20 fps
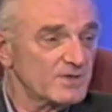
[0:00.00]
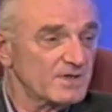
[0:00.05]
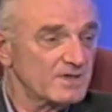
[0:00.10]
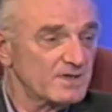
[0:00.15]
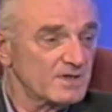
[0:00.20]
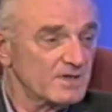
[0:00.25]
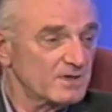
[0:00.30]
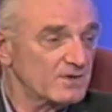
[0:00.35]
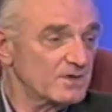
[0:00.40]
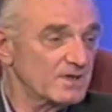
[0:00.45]

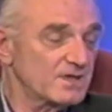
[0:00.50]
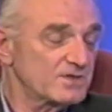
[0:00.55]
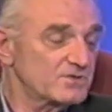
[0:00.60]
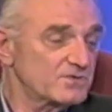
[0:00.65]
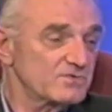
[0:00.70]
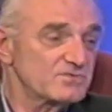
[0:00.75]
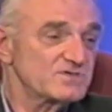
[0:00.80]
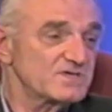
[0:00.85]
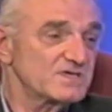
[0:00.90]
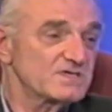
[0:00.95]
the
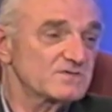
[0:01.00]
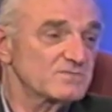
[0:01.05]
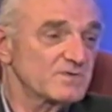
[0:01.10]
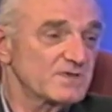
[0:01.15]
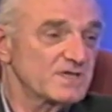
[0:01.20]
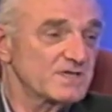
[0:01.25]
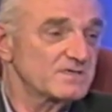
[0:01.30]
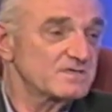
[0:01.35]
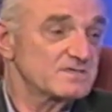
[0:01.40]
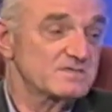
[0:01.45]
Tutsis, when
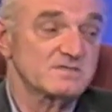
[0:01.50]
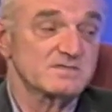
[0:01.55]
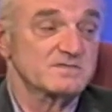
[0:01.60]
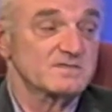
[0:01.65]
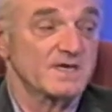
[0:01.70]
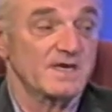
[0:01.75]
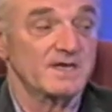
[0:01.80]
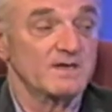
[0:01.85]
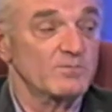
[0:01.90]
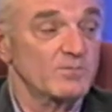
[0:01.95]
they just
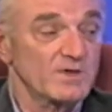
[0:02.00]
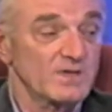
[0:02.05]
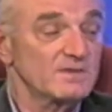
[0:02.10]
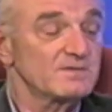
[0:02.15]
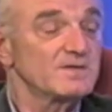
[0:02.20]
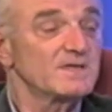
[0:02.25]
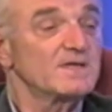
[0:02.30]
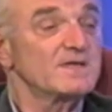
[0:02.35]
decided, well,